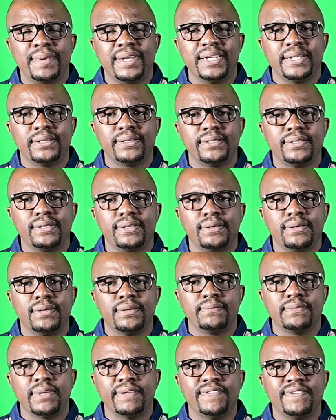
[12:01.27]
mean,
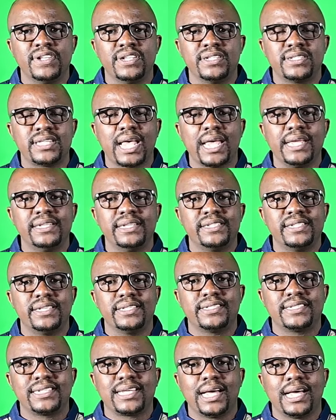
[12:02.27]
even
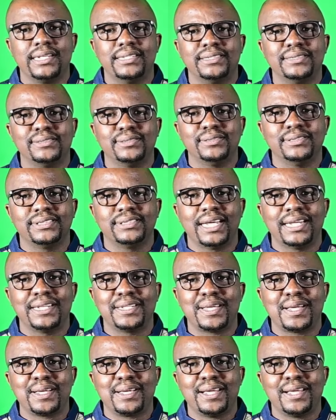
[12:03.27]
scientists can
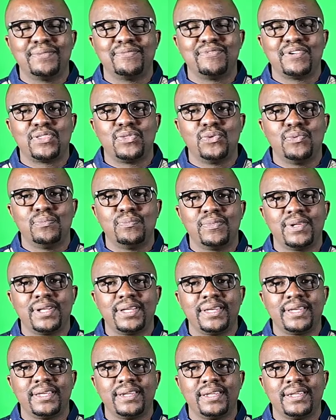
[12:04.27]
fathom
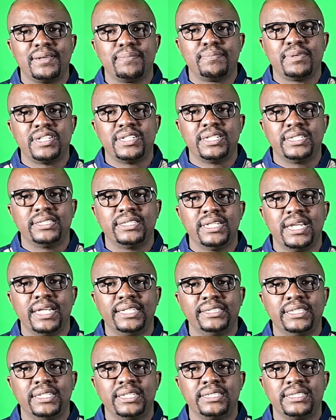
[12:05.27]
and predict
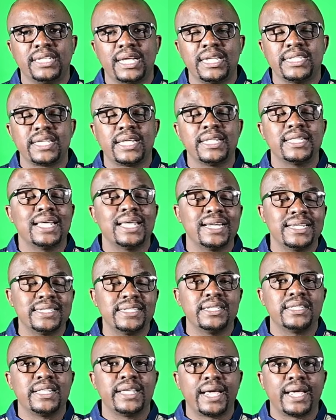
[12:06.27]
election results. And the
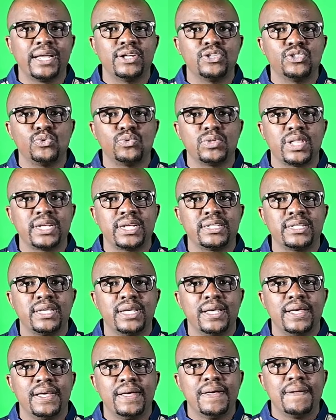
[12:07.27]
reason they can't do that
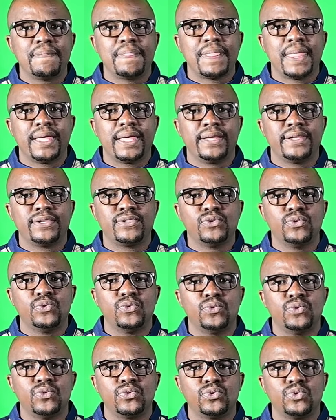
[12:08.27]

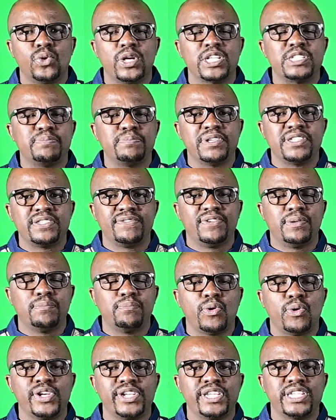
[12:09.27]
to a
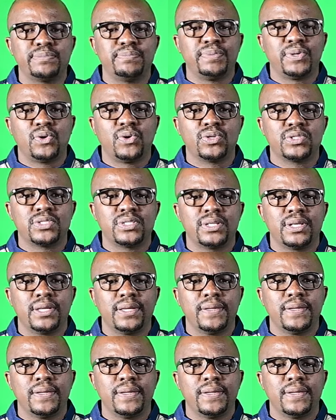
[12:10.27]
specific point is because